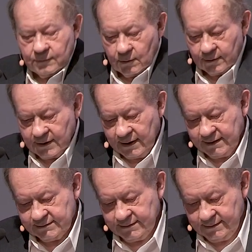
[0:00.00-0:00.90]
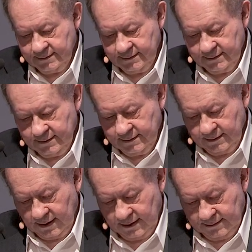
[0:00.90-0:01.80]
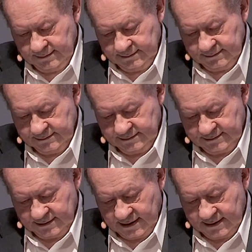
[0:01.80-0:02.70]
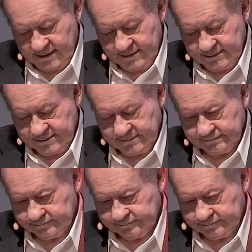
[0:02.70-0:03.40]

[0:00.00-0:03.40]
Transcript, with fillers: organizing uh, societies.